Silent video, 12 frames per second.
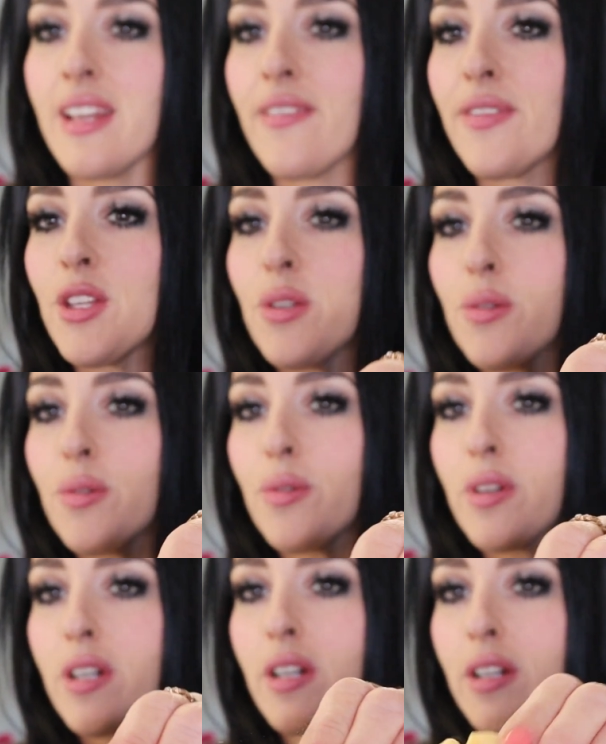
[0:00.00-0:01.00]
if
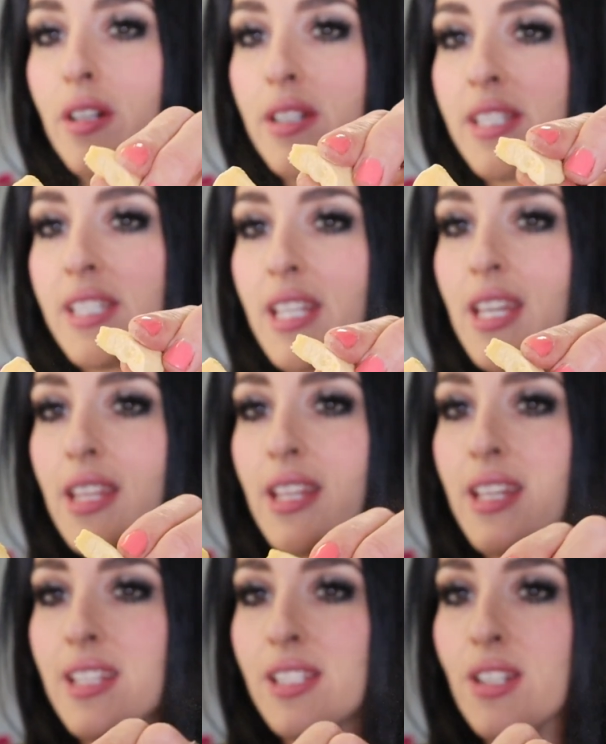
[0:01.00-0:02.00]
you see
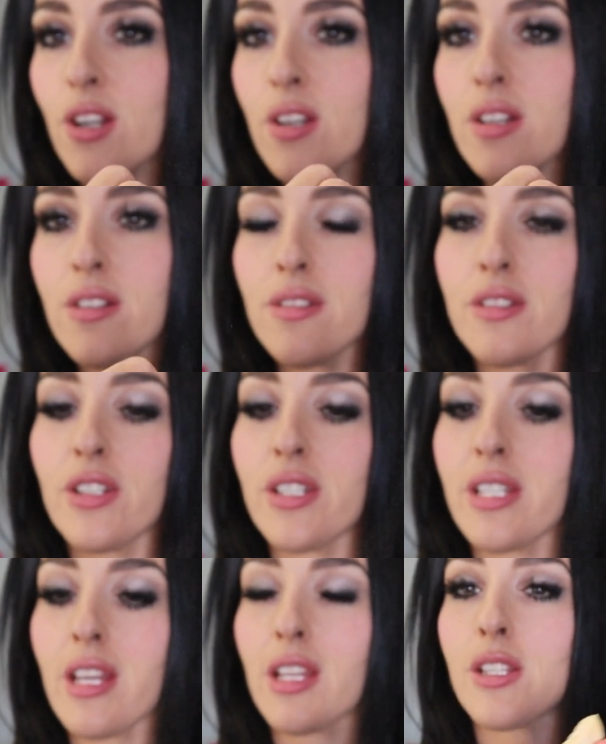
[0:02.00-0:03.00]
these, they're
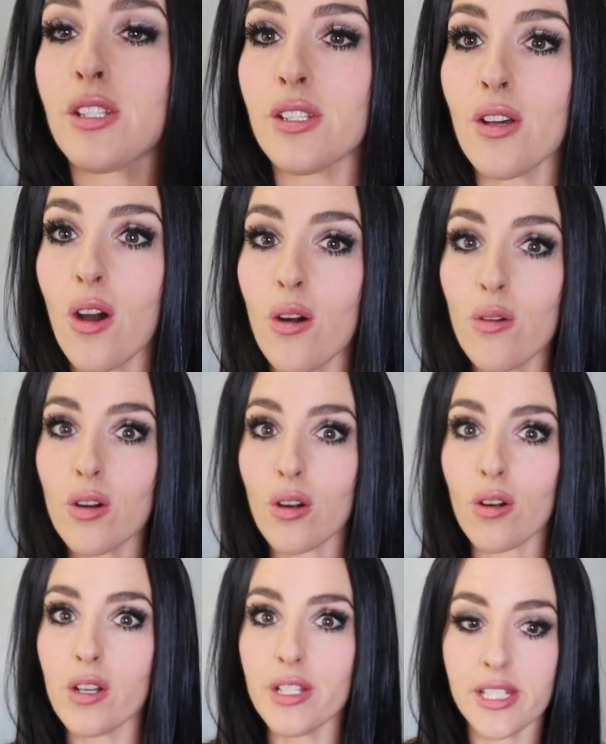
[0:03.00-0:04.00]
just like so
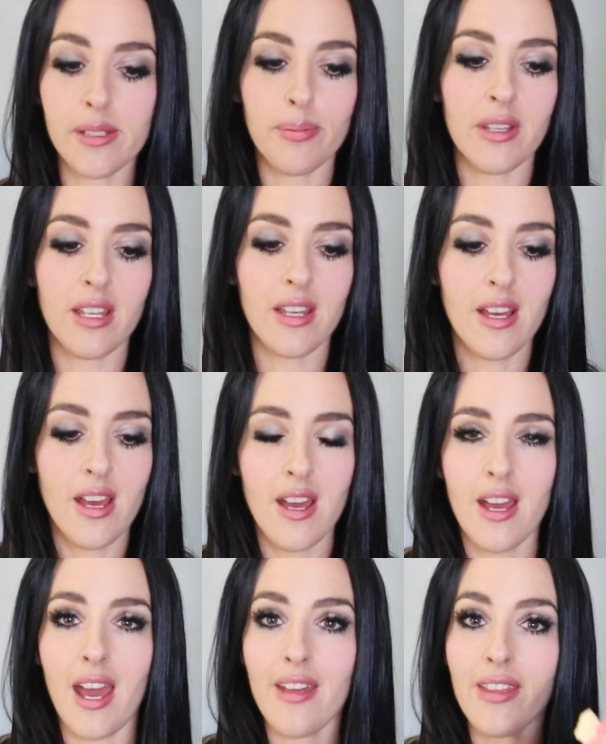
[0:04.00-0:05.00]
crispy,
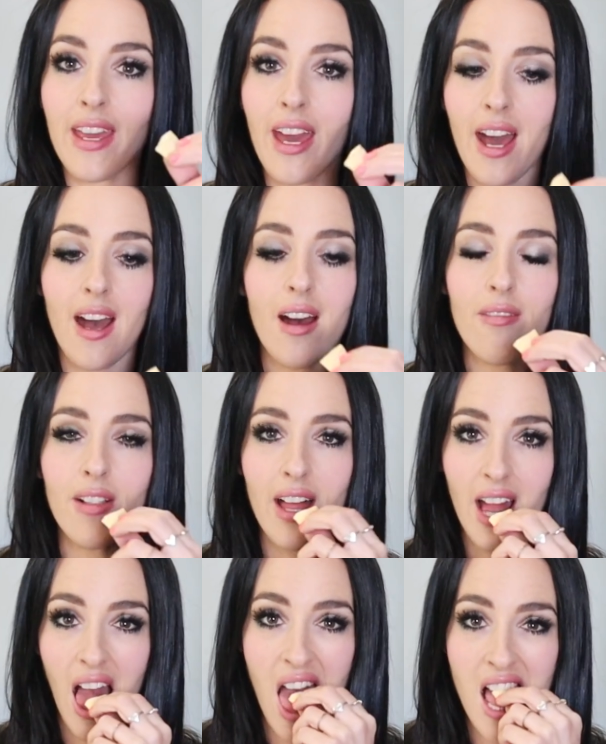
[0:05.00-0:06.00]
and they have
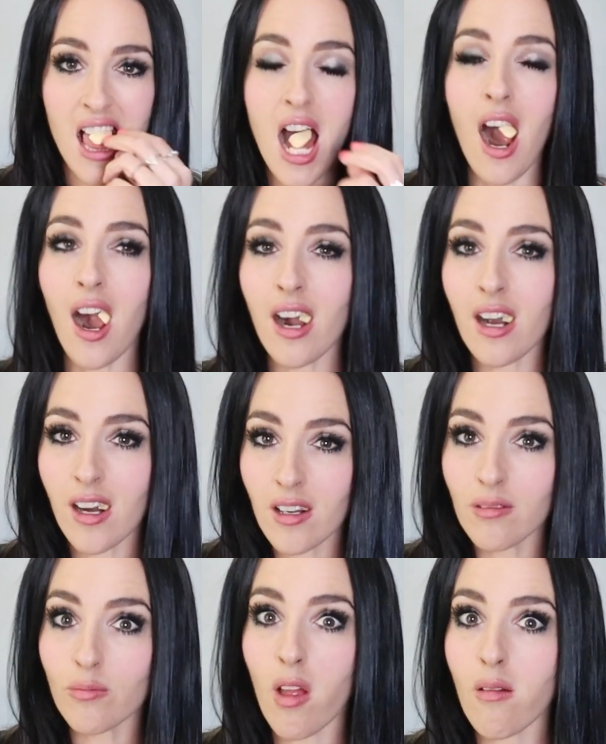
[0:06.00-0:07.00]
like
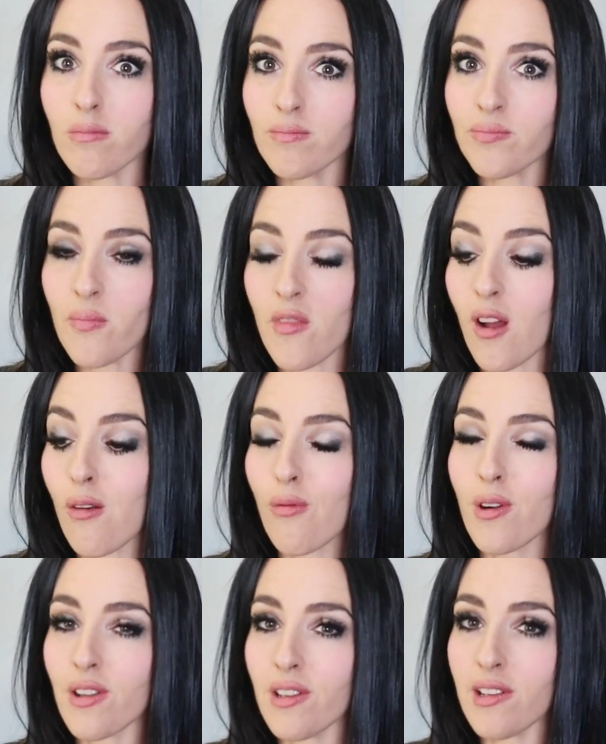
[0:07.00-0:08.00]
a
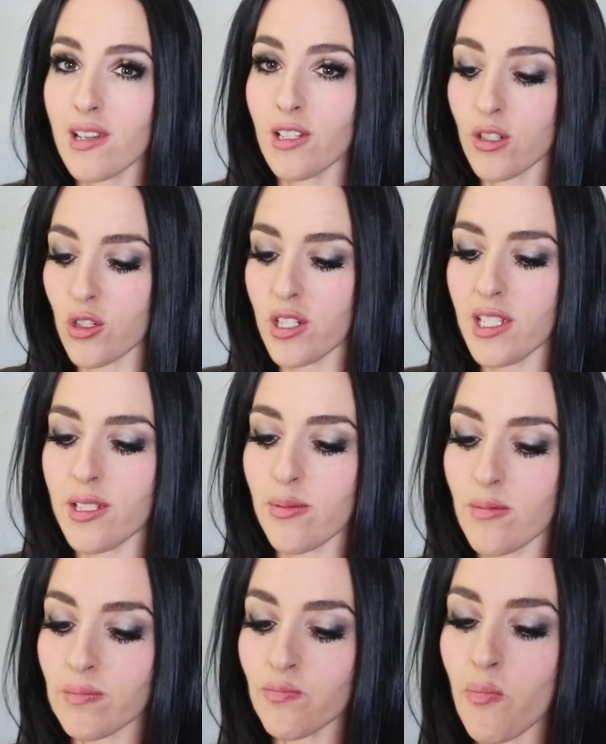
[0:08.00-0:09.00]
really nice
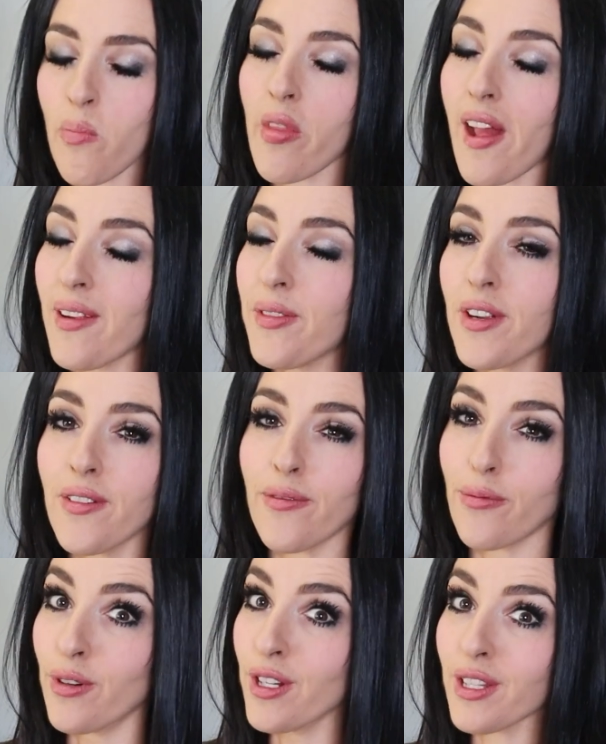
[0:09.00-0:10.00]
crisp. And they're
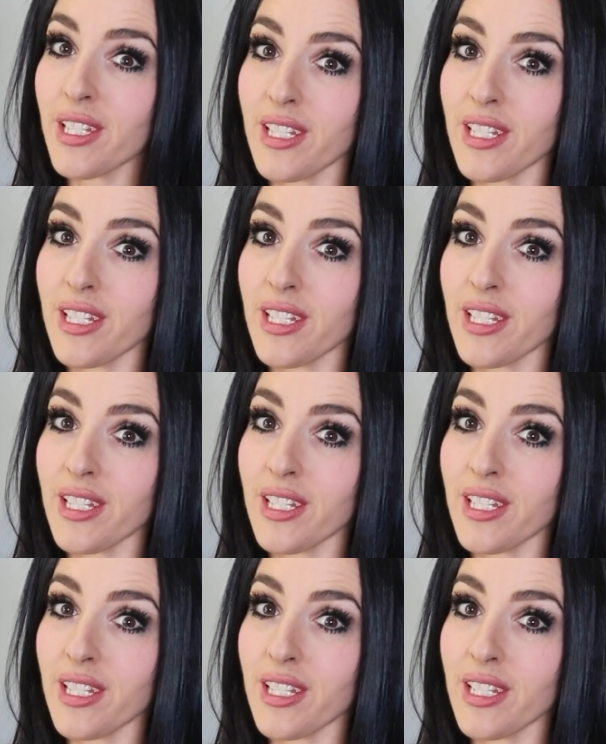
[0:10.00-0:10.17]
really